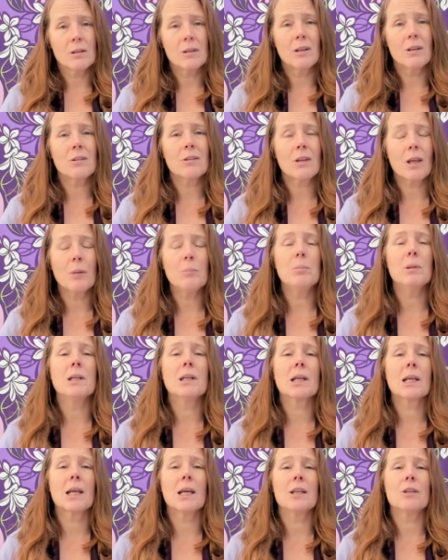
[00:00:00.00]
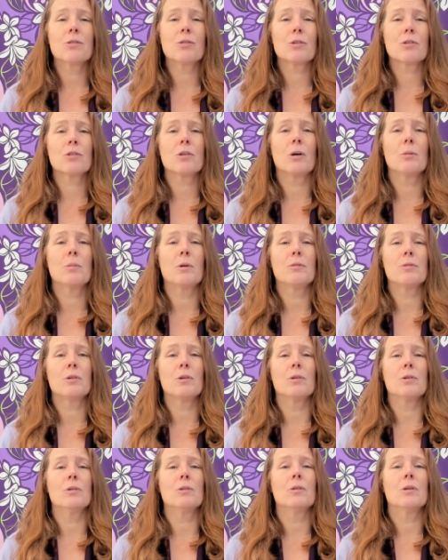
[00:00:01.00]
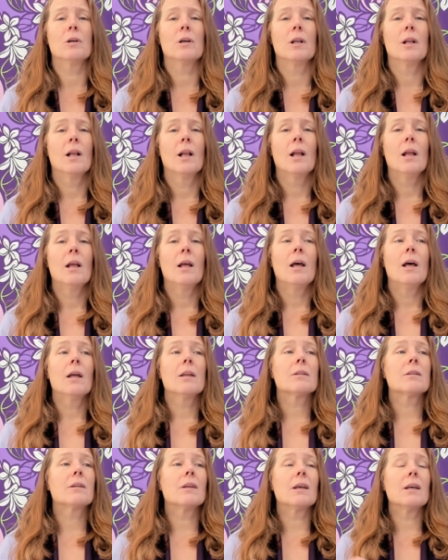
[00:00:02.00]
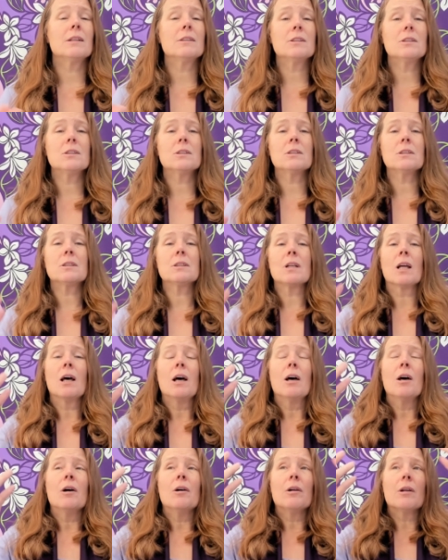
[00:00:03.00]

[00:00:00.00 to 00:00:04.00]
this can be the case for some of you, then just